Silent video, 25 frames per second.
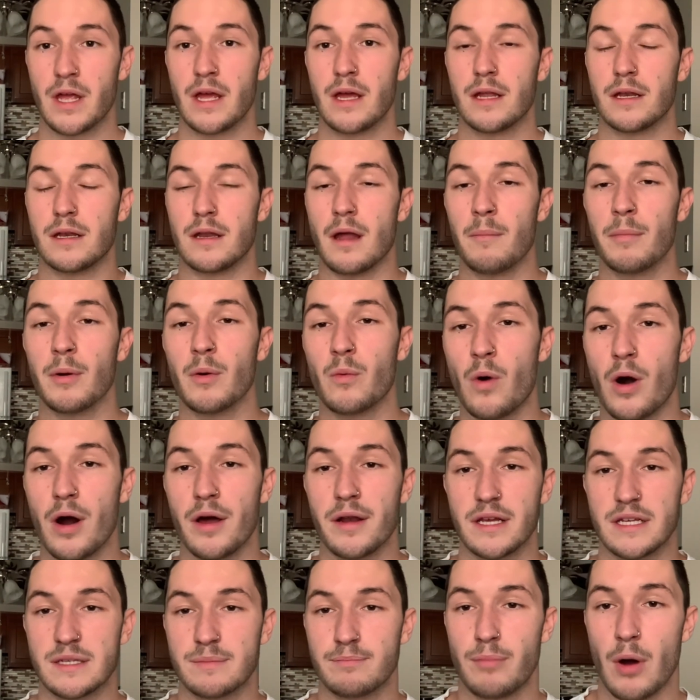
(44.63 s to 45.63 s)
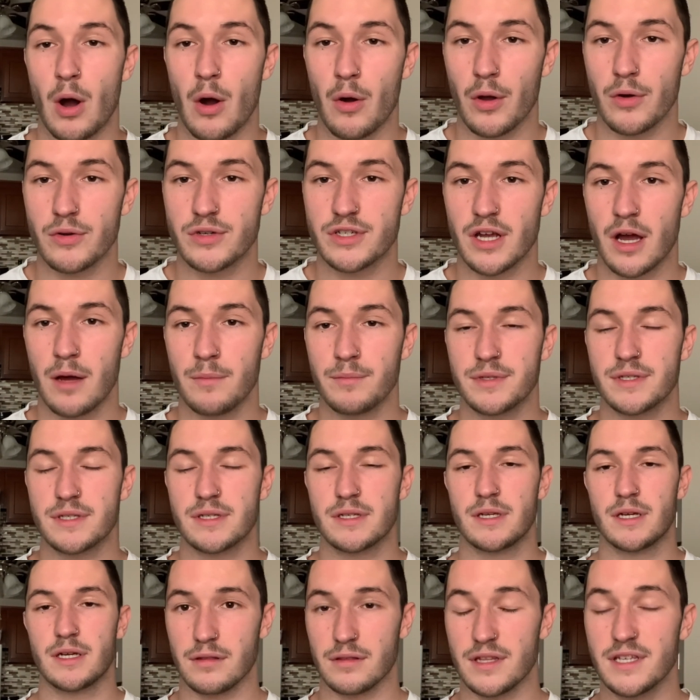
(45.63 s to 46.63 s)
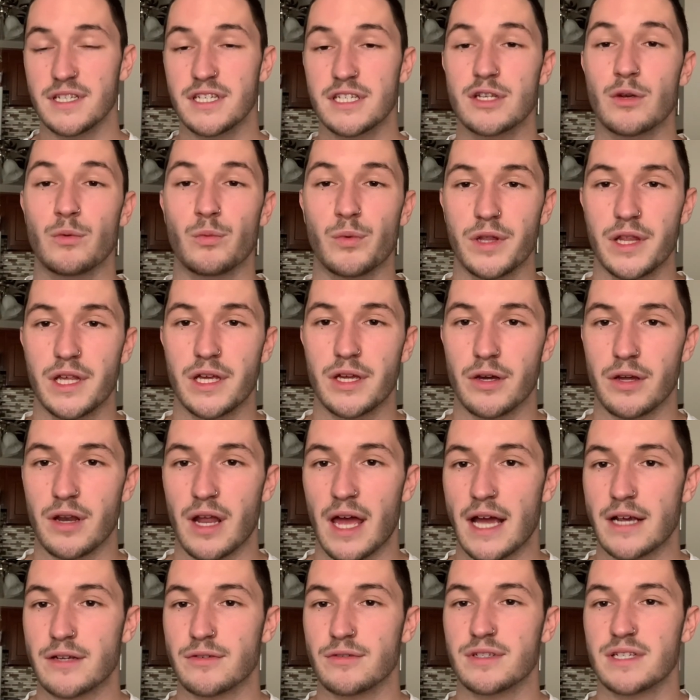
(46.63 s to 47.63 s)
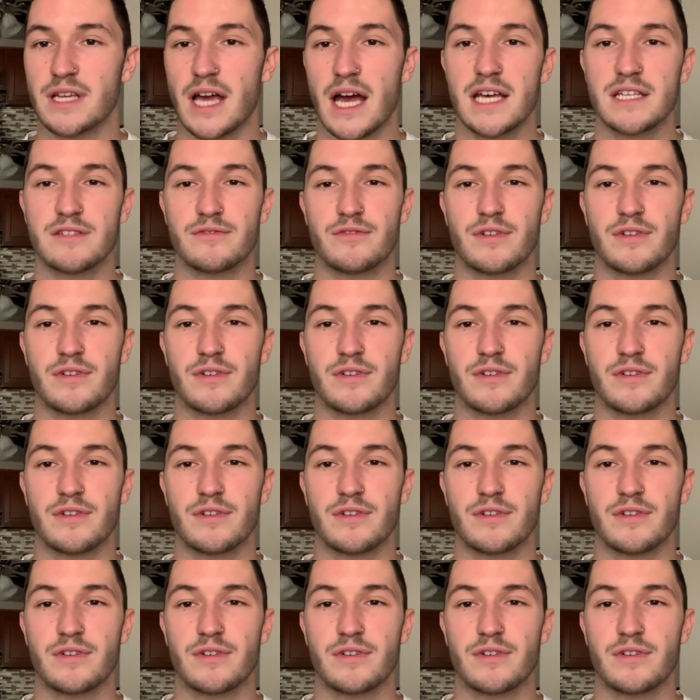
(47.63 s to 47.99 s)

Number 1 is pogo jumps. This is a really good exercise for